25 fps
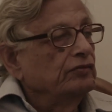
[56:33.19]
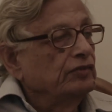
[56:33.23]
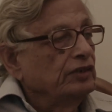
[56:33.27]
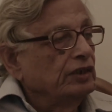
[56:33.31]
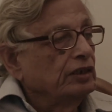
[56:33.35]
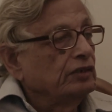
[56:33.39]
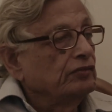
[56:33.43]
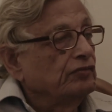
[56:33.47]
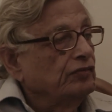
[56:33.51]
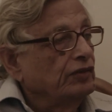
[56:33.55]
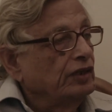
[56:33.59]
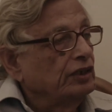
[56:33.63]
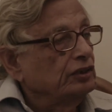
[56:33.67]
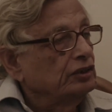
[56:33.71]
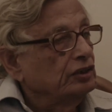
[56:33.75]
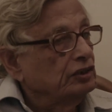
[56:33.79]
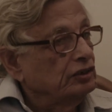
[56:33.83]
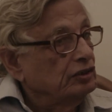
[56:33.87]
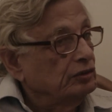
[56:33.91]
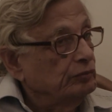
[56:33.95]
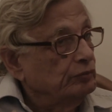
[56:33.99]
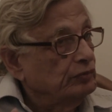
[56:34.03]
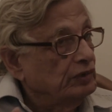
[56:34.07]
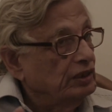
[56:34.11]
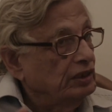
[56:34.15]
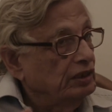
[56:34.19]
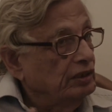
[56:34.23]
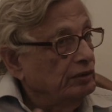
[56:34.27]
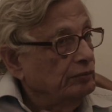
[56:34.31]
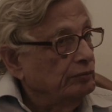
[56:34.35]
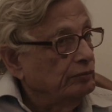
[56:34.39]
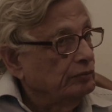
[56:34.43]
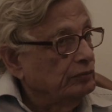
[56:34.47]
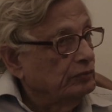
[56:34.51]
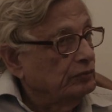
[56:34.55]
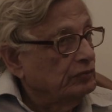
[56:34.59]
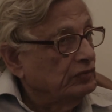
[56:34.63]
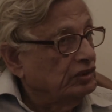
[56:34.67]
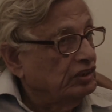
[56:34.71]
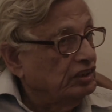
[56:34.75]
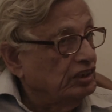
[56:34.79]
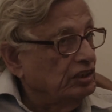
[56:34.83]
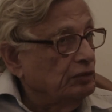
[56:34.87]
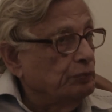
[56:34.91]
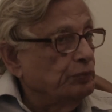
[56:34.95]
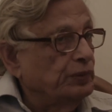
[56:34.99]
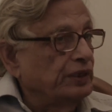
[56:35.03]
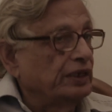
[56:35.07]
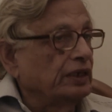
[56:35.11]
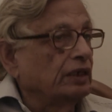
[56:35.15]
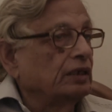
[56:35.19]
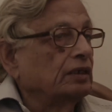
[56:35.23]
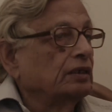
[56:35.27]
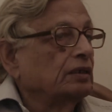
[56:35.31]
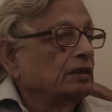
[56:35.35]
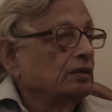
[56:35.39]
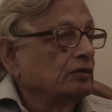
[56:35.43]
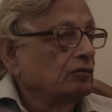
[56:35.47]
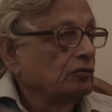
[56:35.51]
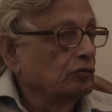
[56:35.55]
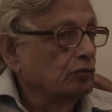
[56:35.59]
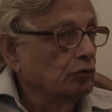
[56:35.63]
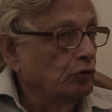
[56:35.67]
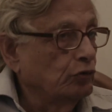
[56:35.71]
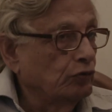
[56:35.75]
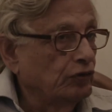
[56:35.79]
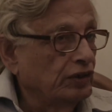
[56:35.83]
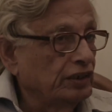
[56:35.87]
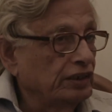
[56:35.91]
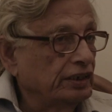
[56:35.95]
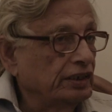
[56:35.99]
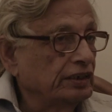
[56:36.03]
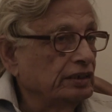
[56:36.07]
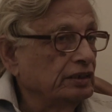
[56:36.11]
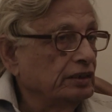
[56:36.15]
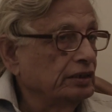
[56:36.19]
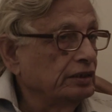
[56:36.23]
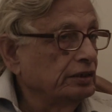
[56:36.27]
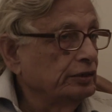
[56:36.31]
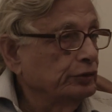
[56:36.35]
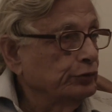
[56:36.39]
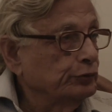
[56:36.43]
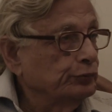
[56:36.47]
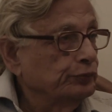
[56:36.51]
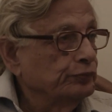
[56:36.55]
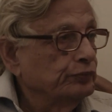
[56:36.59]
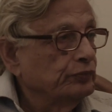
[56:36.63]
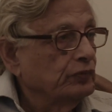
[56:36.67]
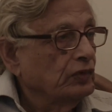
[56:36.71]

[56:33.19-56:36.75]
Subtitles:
where fascism came creeping over 10 years,